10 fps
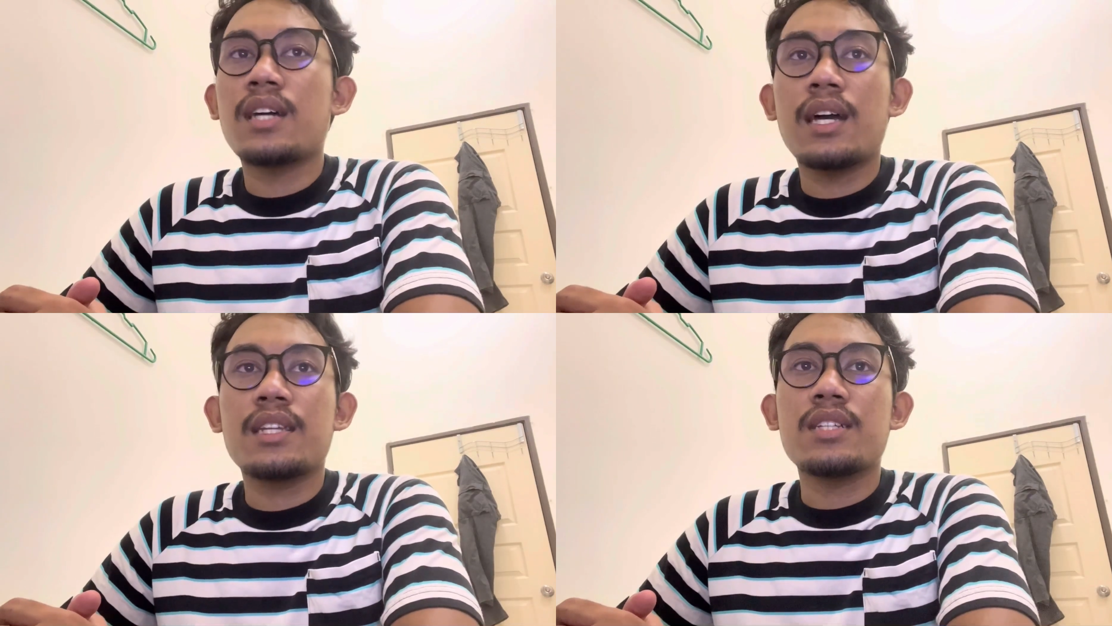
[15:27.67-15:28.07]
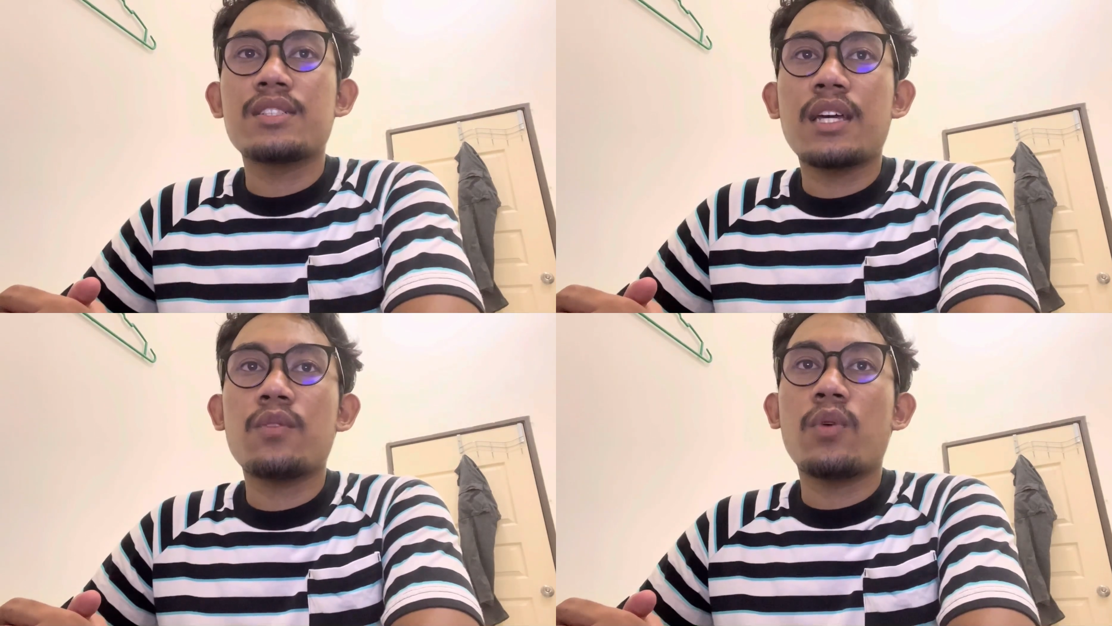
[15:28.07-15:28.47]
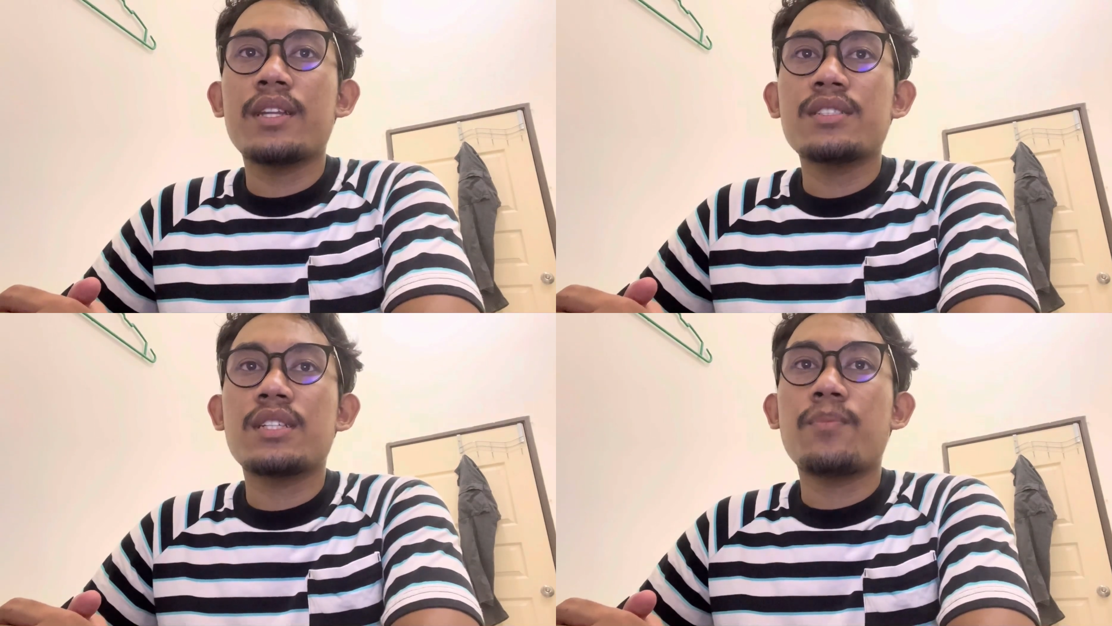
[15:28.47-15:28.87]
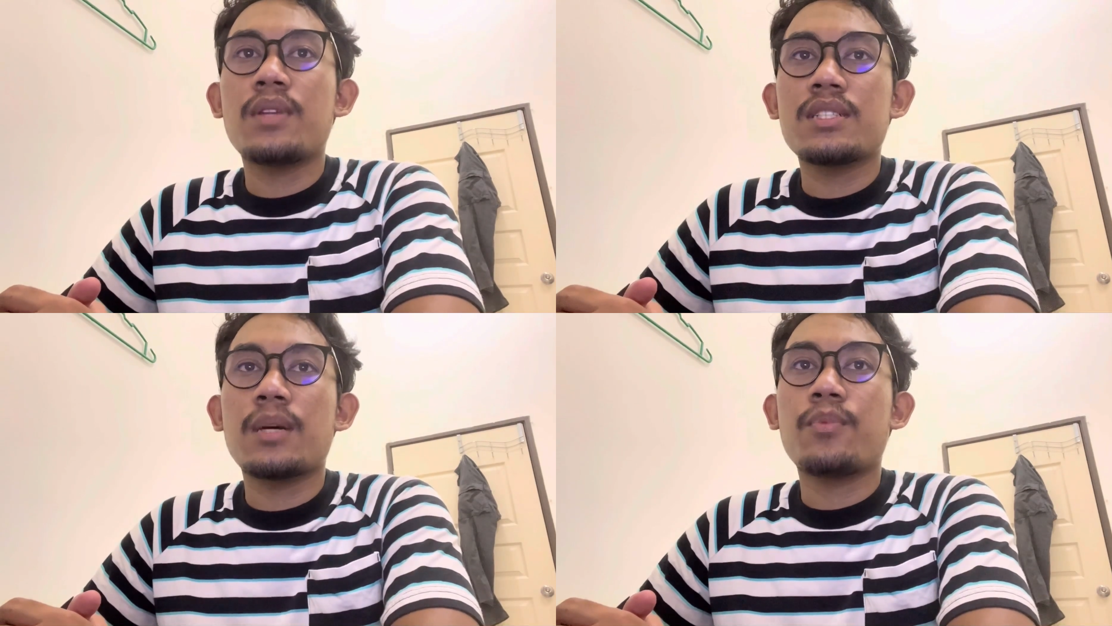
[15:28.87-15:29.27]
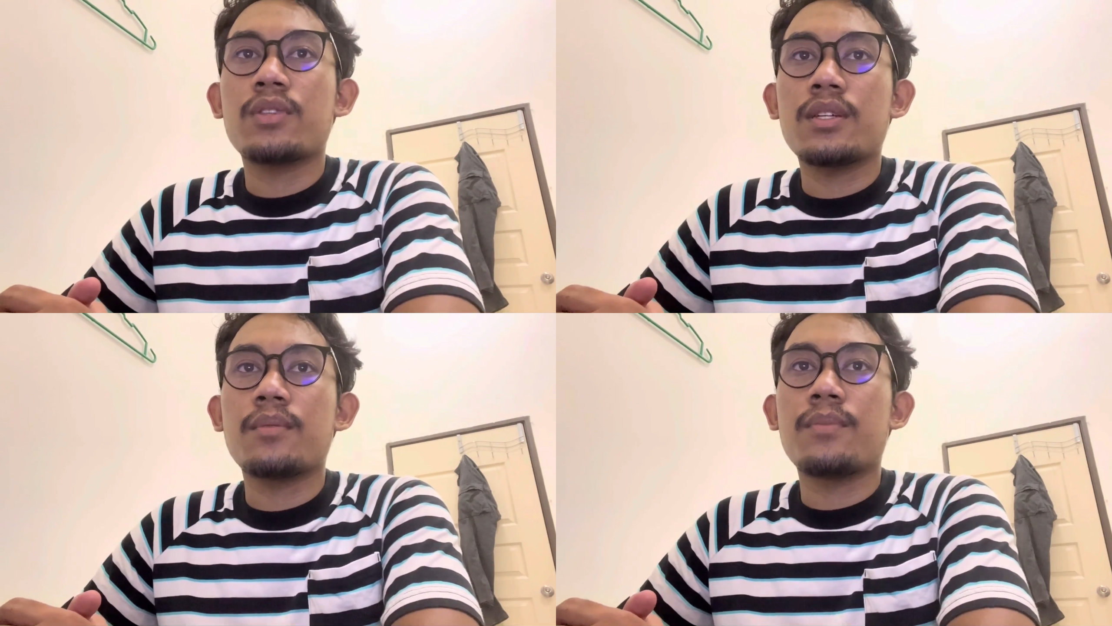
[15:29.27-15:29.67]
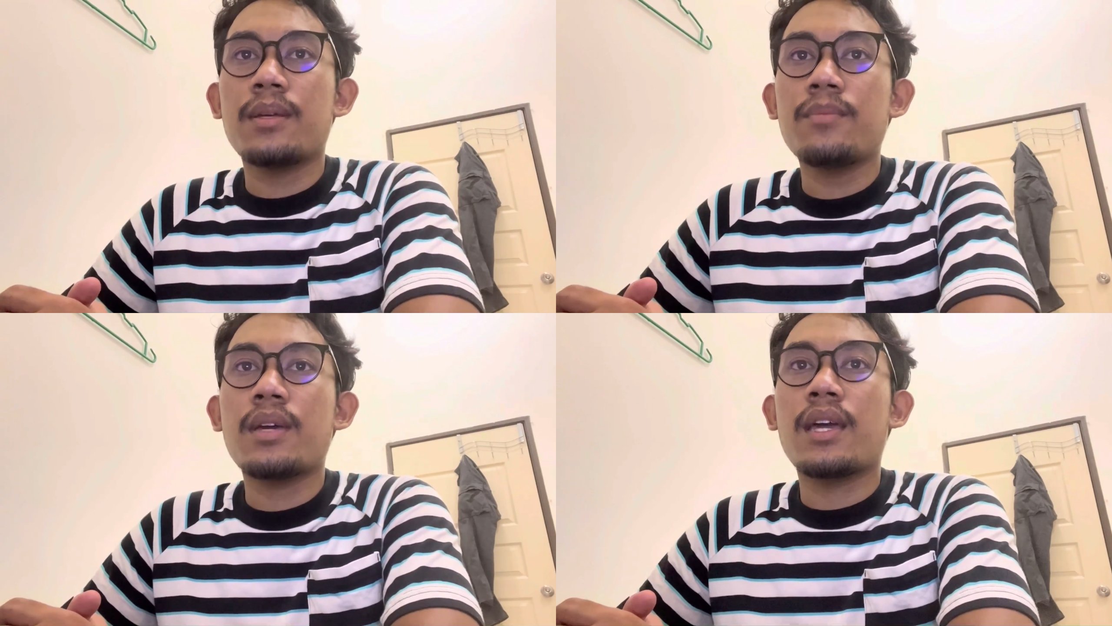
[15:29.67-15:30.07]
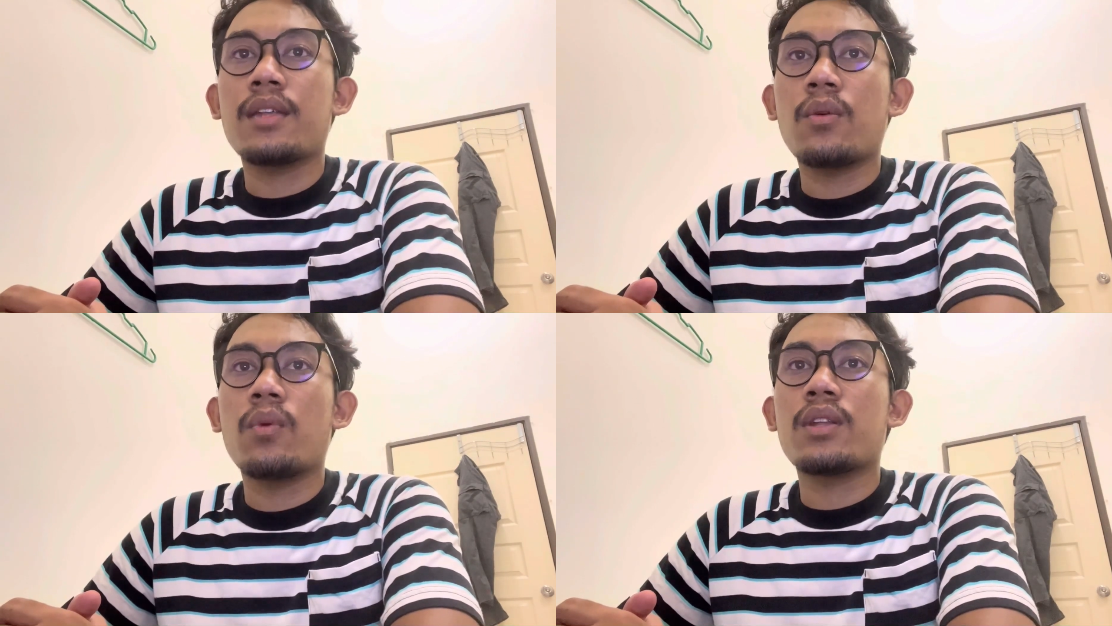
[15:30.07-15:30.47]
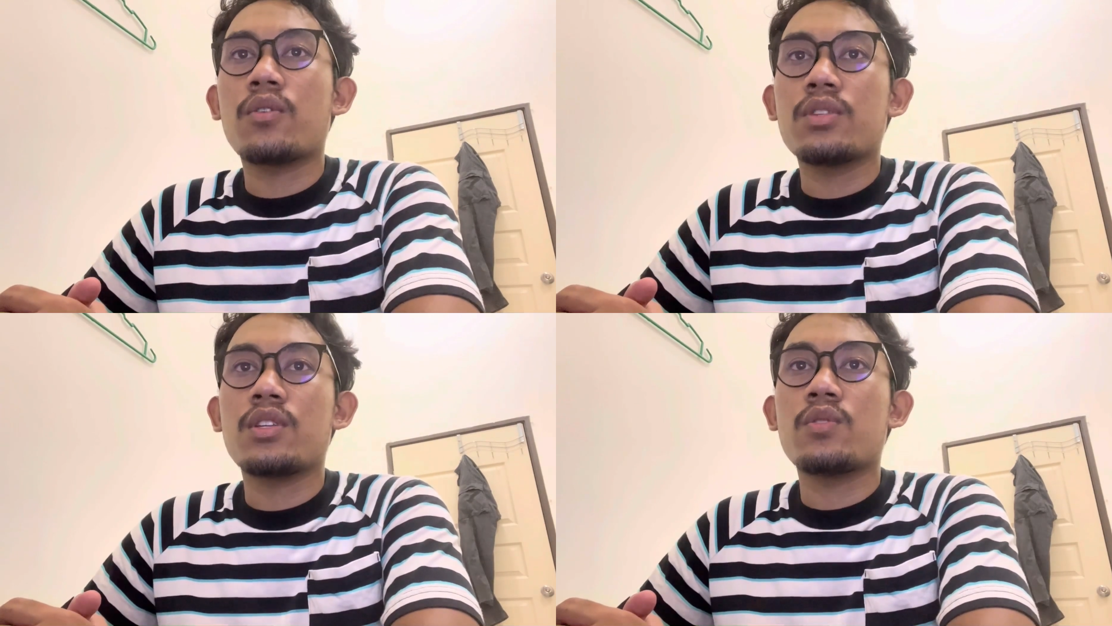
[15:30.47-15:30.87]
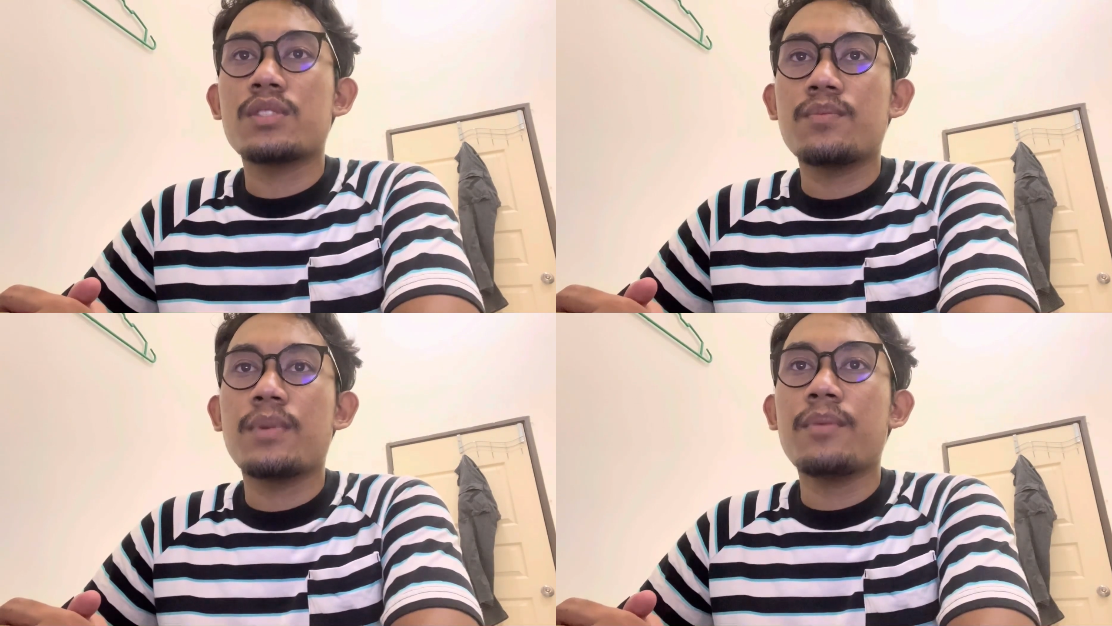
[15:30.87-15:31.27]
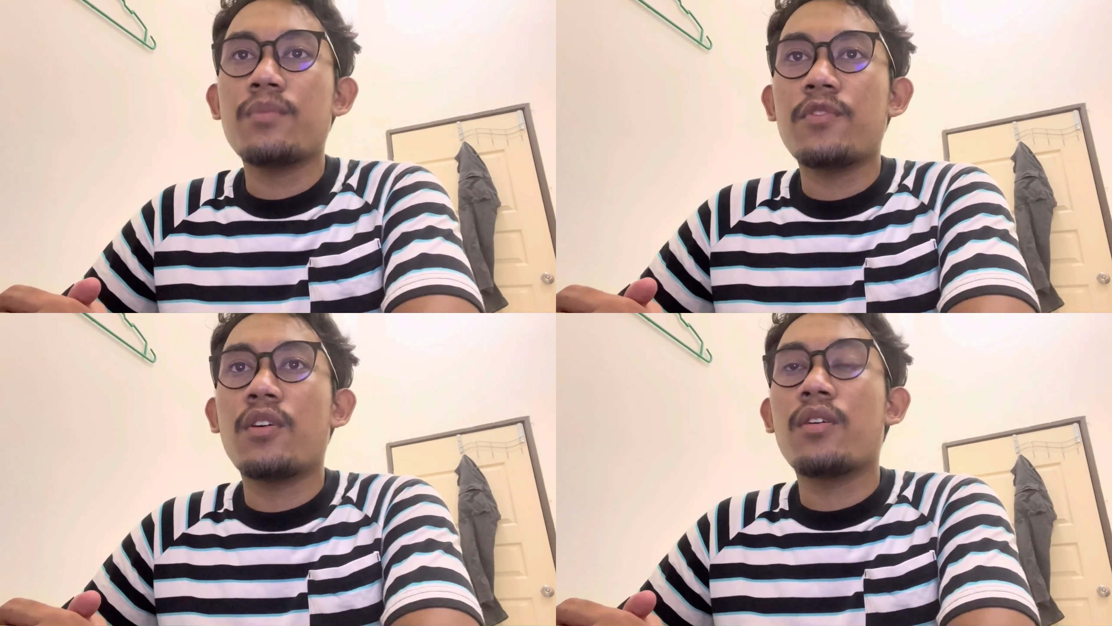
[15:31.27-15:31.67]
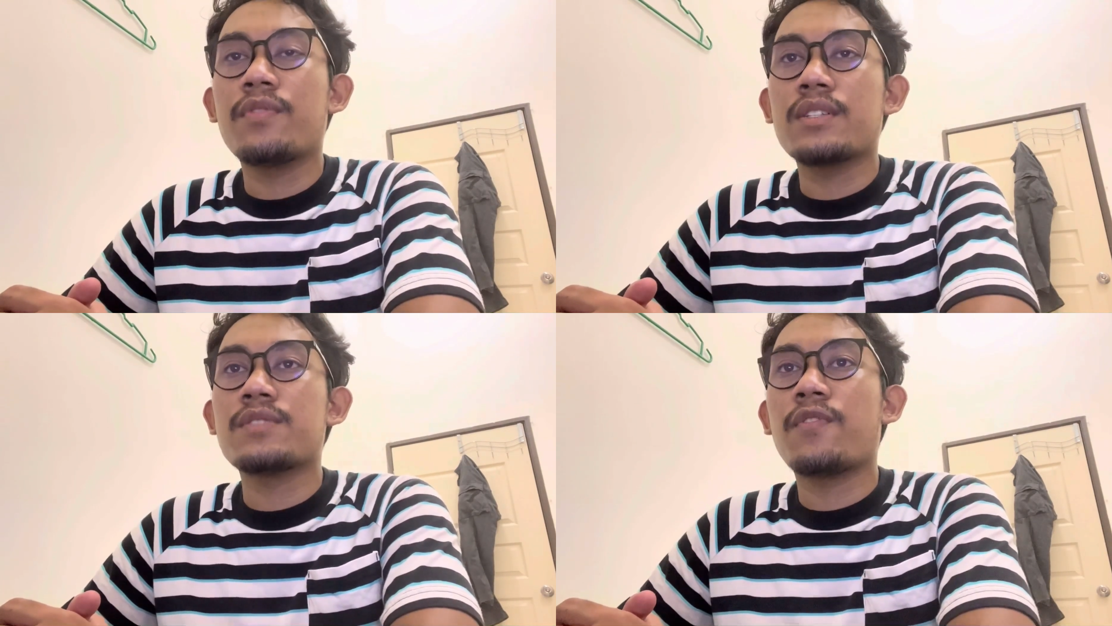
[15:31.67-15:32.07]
and design one simply supported beam and one continuous beam for first